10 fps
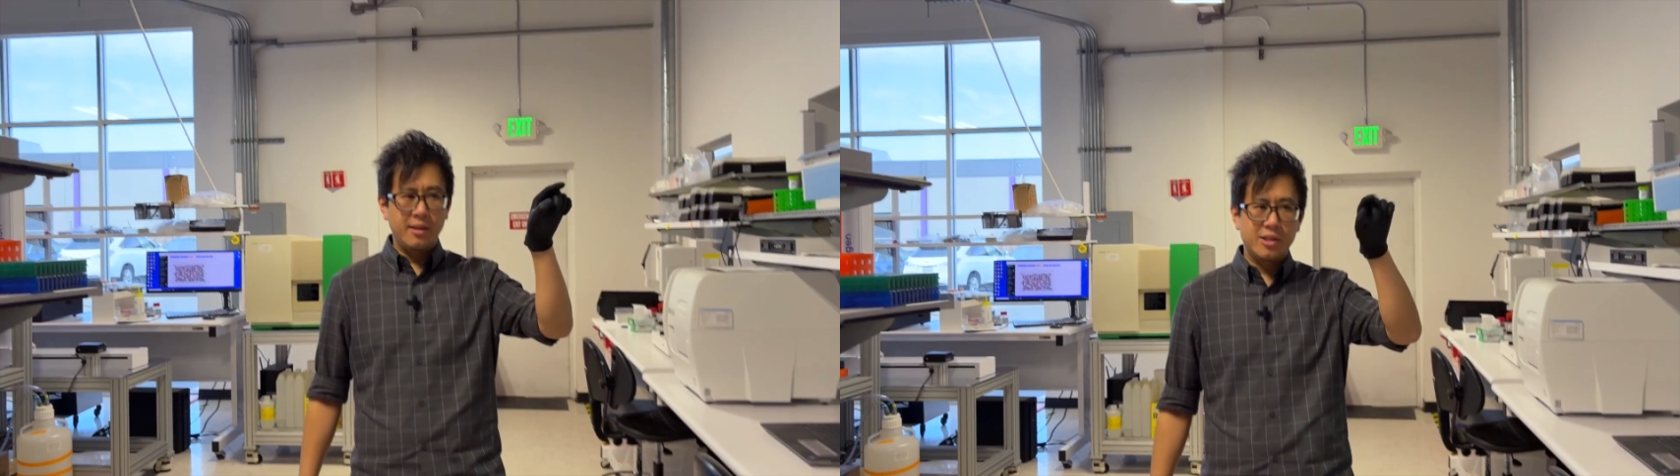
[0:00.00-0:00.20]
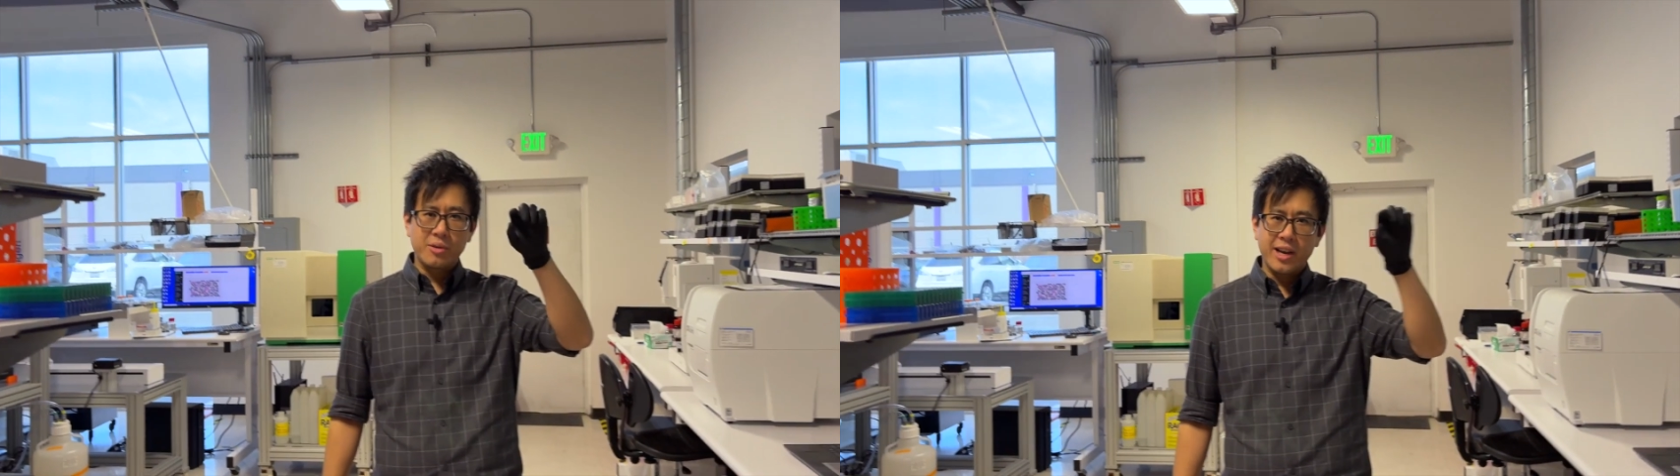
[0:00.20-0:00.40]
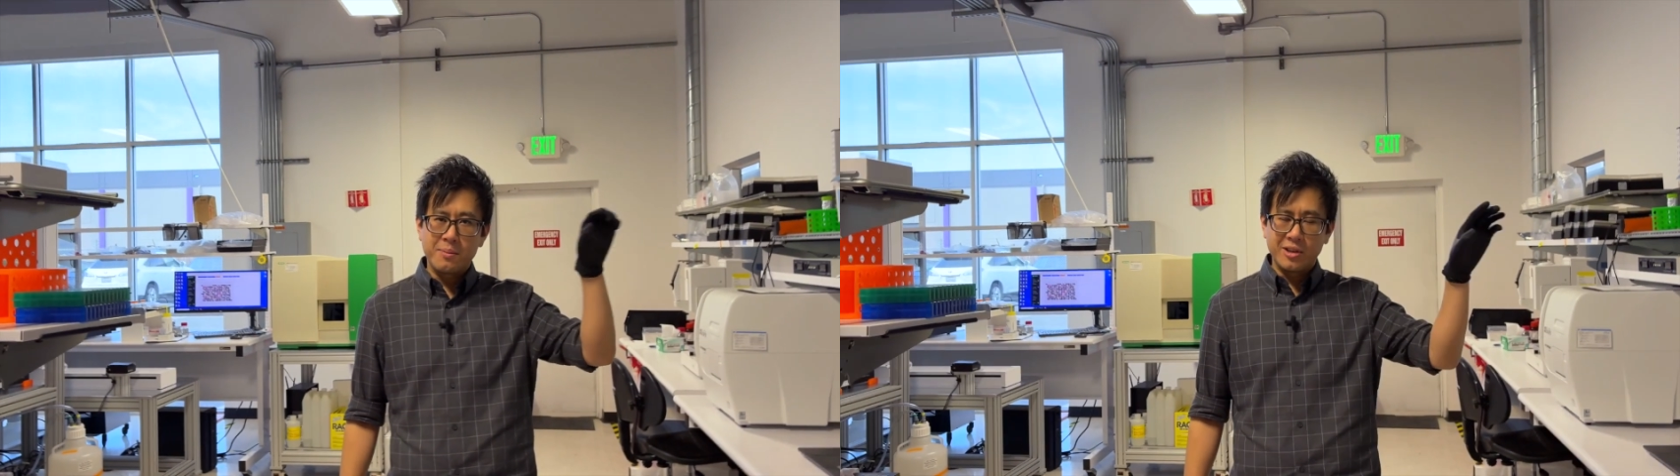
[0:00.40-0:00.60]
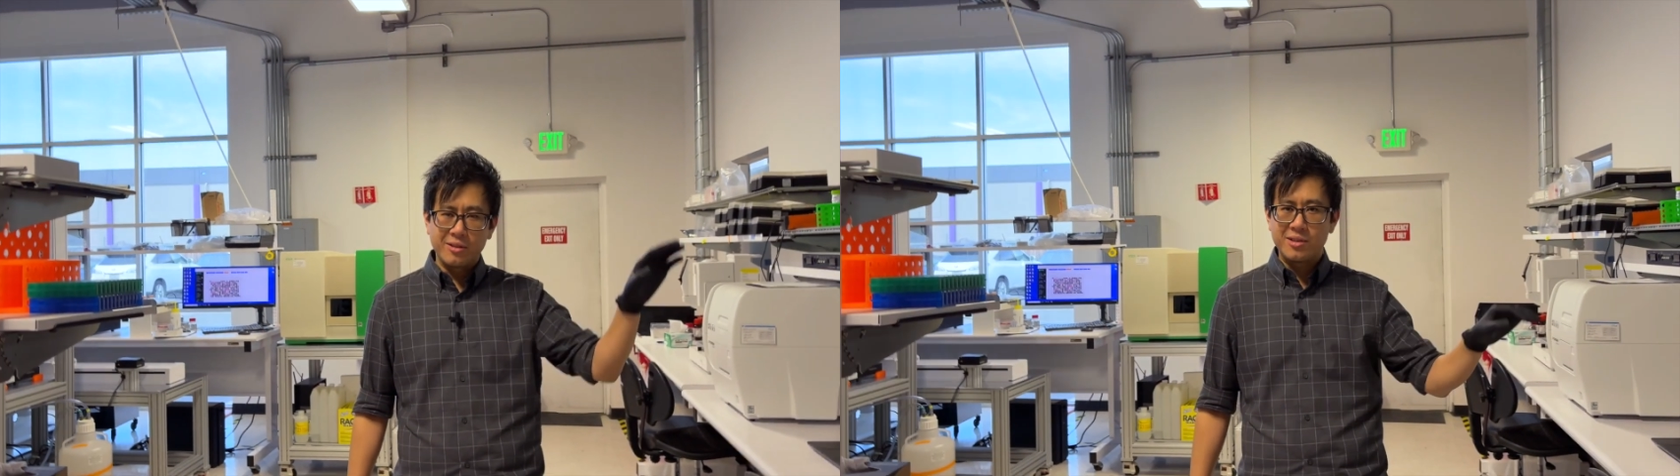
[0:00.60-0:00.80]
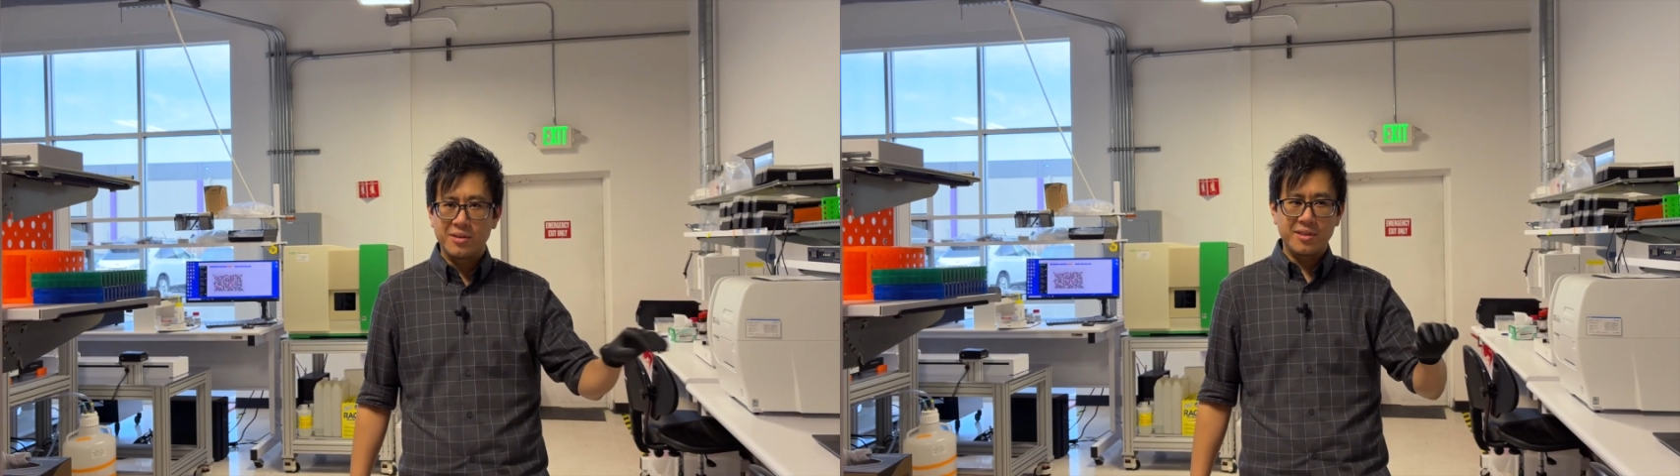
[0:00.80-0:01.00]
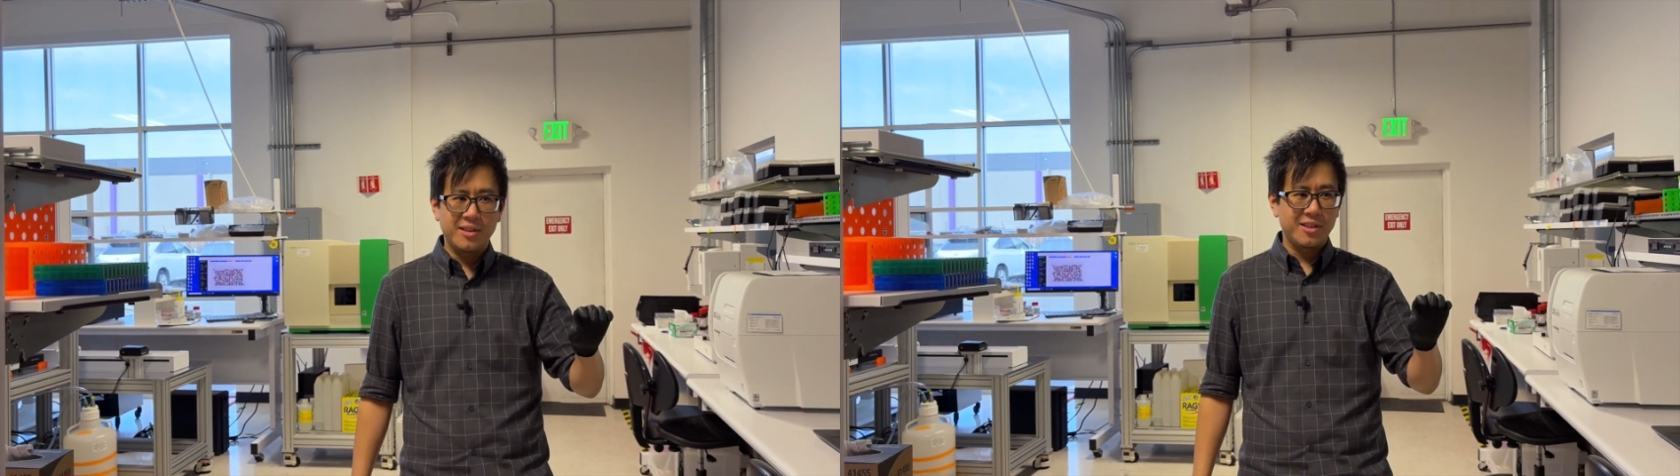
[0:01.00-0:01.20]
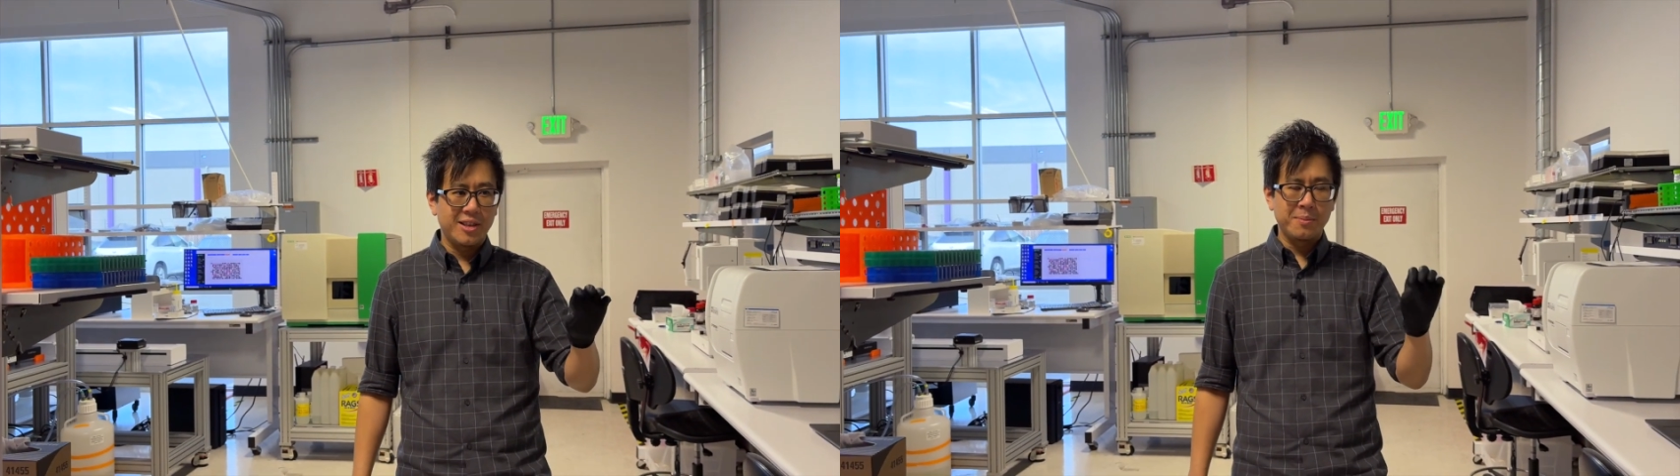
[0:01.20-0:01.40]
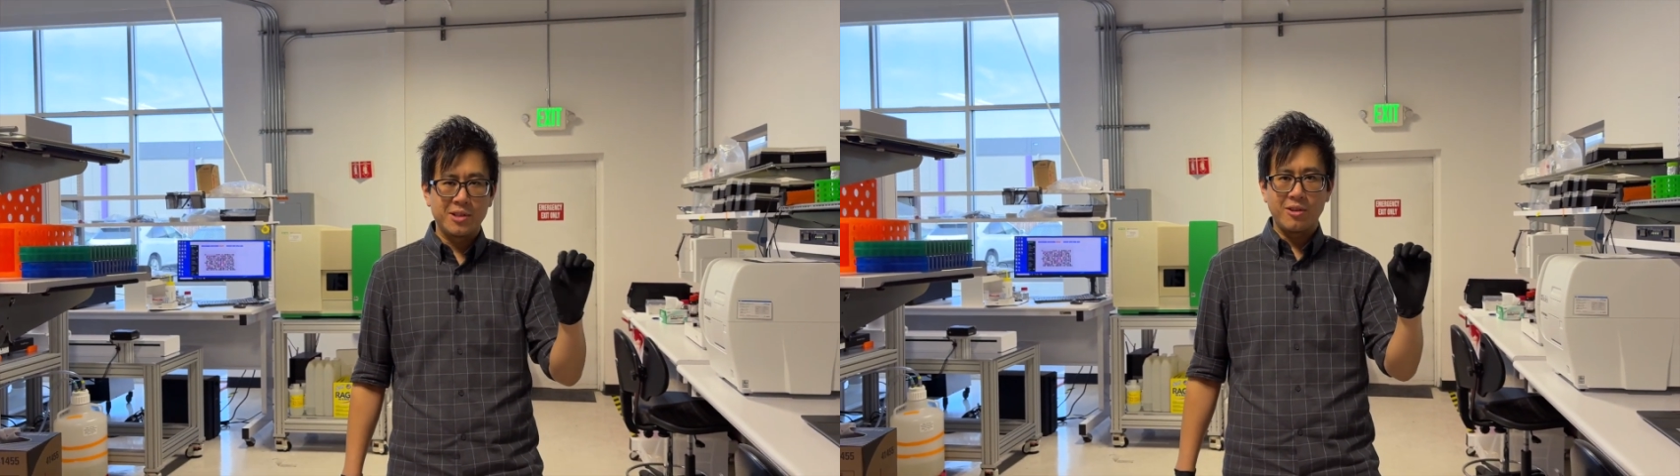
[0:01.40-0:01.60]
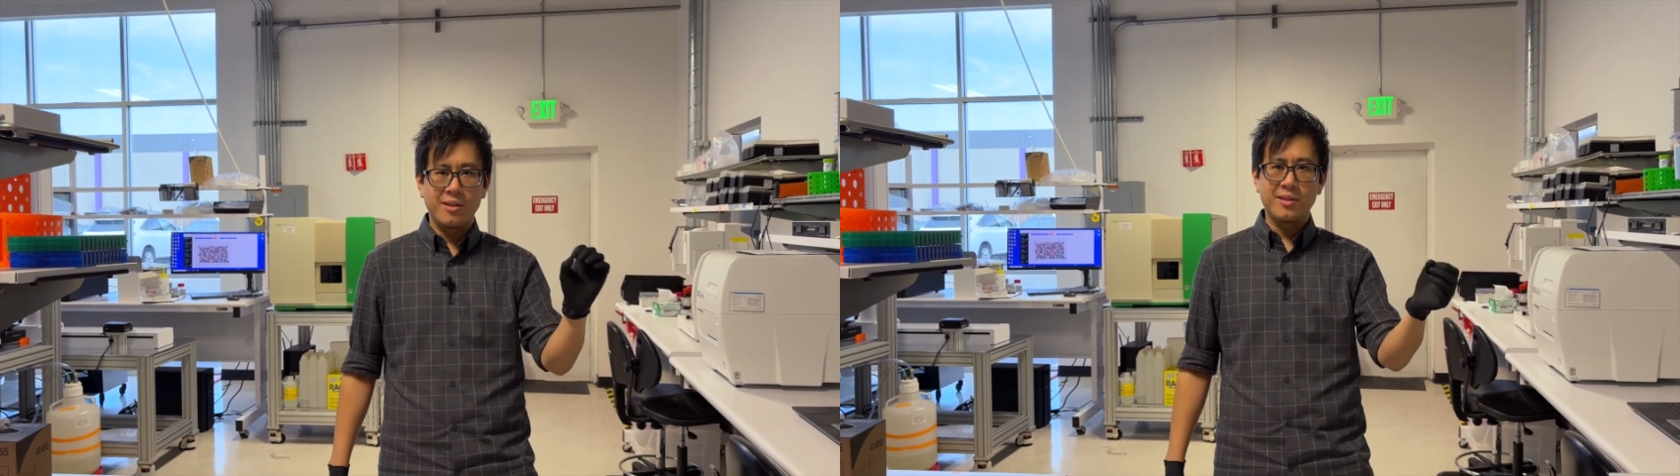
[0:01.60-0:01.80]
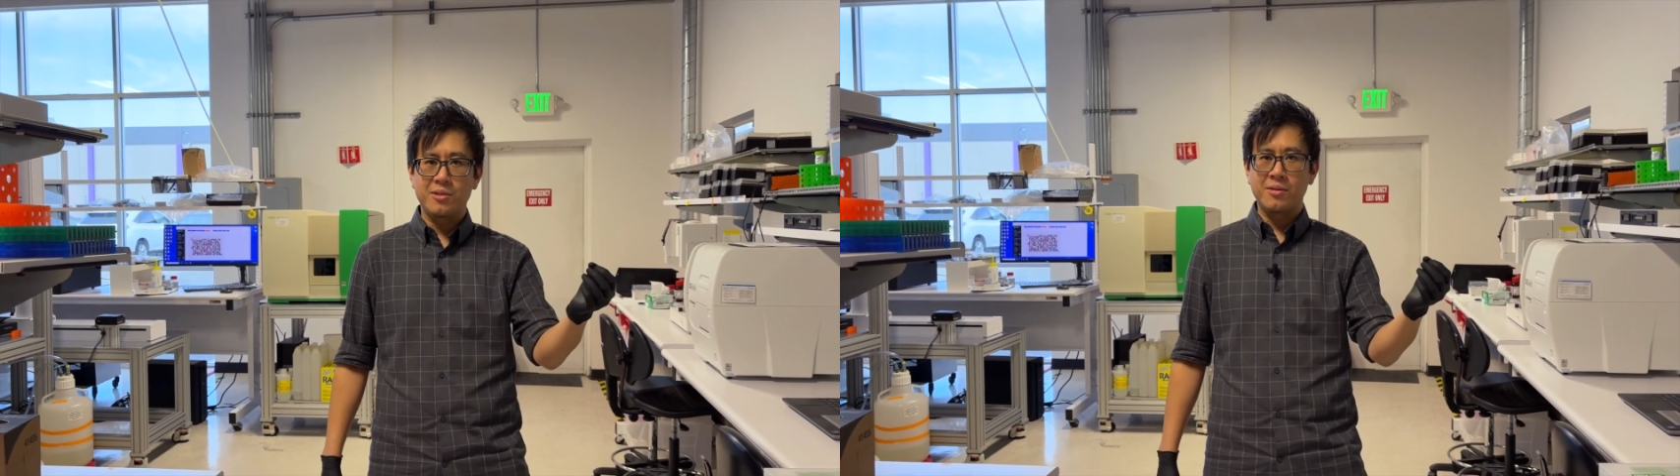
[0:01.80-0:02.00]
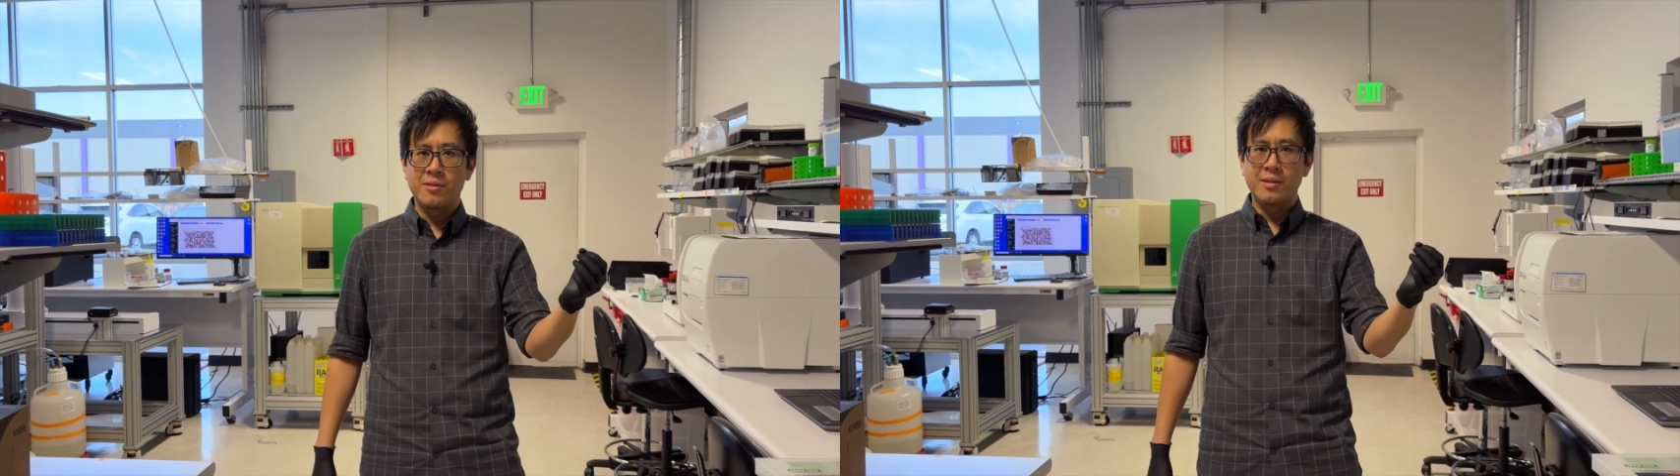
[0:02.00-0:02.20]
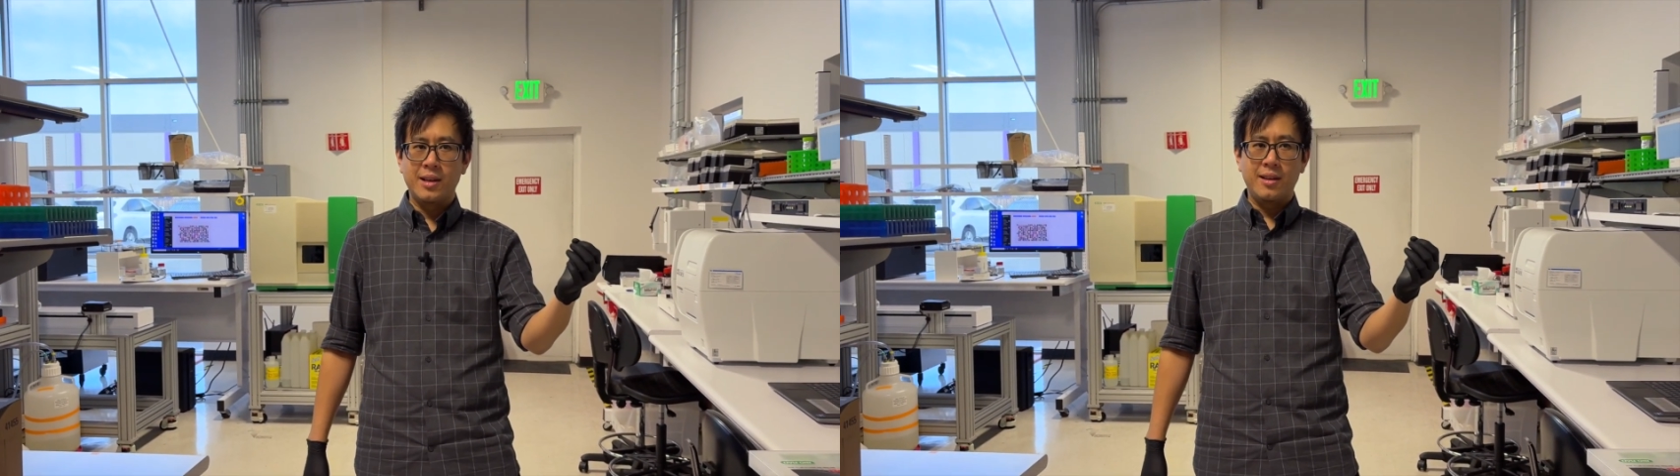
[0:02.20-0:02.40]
try and build into a system, turn into